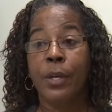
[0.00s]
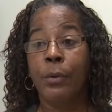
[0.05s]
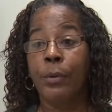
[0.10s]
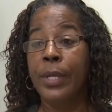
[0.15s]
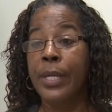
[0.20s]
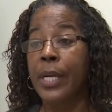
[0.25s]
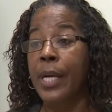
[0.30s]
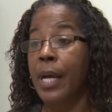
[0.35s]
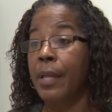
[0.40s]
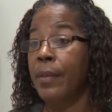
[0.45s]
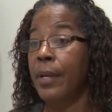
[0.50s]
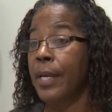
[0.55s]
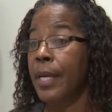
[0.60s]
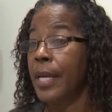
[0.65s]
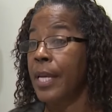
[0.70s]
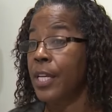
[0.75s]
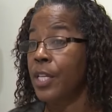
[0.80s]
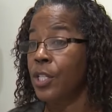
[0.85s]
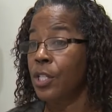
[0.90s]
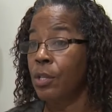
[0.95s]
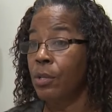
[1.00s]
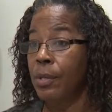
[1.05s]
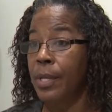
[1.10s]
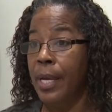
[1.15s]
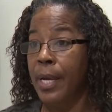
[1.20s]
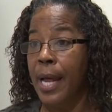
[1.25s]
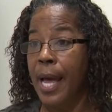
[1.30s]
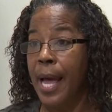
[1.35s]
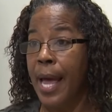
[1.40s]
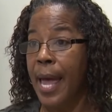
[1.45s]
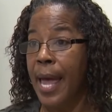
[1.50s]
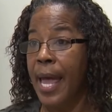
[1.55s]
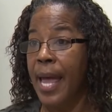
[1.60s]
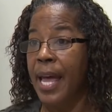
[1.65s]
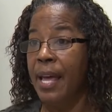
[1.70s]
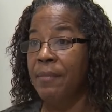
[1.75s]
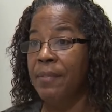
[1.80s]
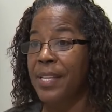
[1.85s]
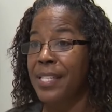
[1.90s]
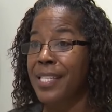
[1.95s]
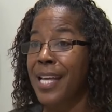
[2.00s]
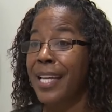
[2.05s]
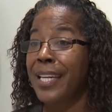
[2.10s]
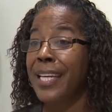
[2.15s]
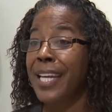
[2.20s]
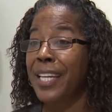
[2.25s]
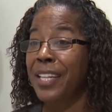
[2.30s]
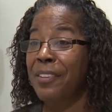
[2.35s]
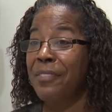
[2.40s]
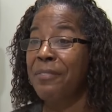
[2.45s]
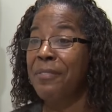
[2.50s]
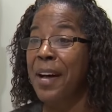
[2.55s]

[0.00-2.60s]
The only other issue that I have is I need to